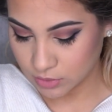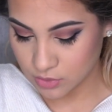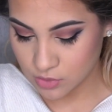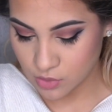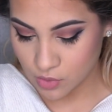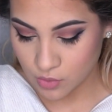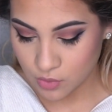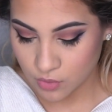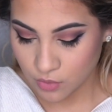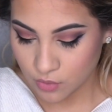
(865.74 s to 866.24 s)

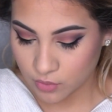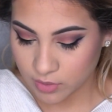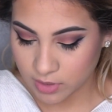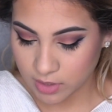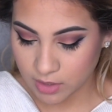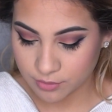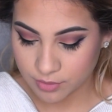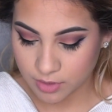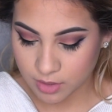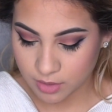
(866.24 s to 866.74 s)
Nicole
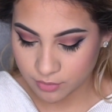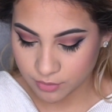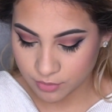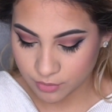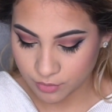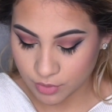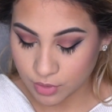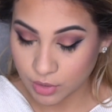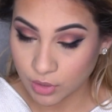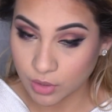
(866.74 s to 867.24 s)

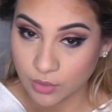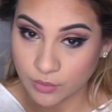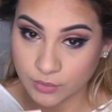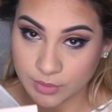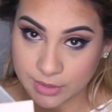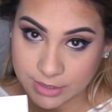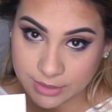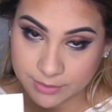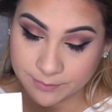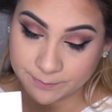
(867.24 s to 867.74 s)
Guerriero Glow
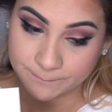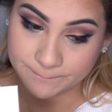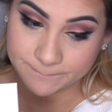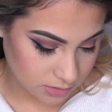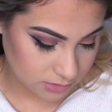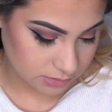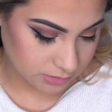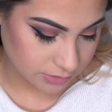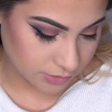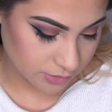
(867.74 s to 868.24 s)
Kit.
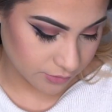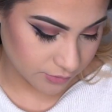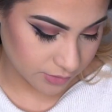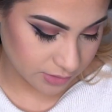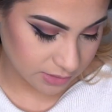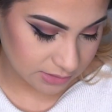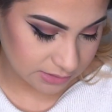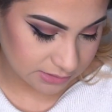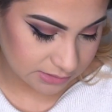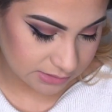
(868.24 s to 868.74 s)
Let's go
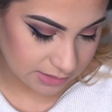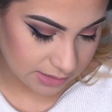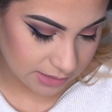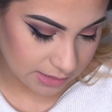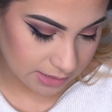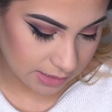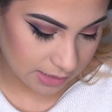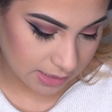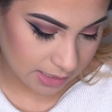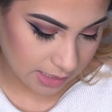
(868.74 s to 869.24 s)
with this
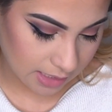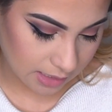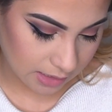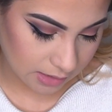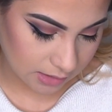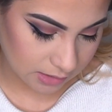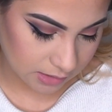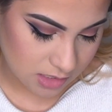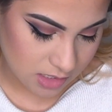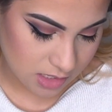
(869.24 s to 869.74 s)
kitty cat,
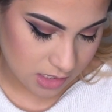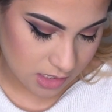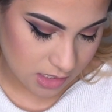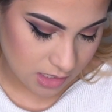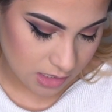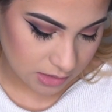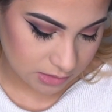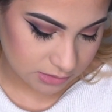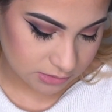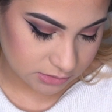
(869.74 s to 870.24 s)

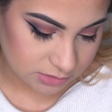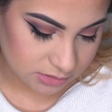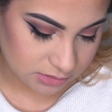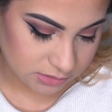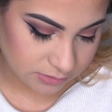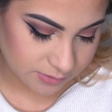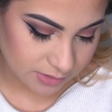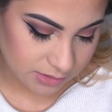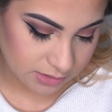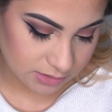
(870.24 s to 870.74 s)

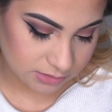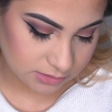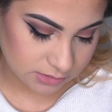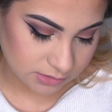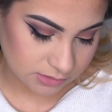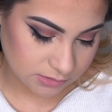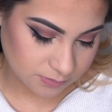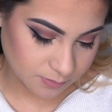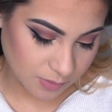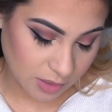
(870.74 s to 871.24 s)
just because
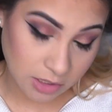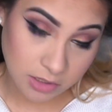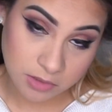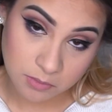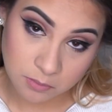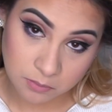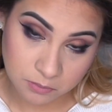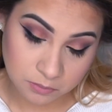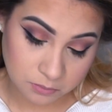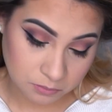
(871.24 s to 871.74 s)
it's pink
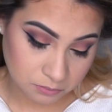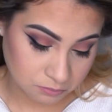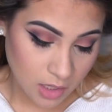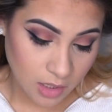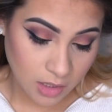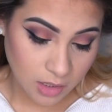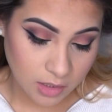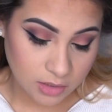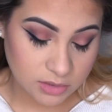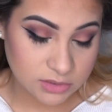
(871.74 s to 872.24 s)

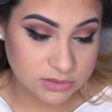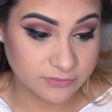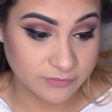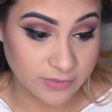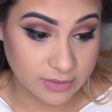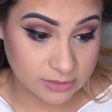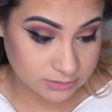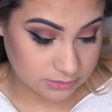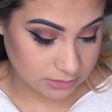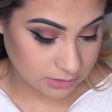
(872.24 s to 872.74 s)
and it's
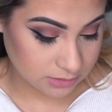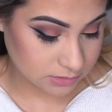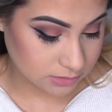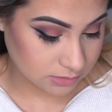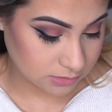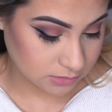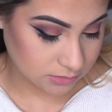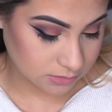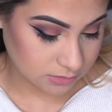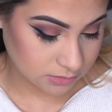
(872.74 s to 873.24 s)

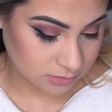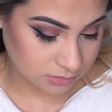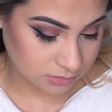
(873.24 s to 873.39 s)
Valentines.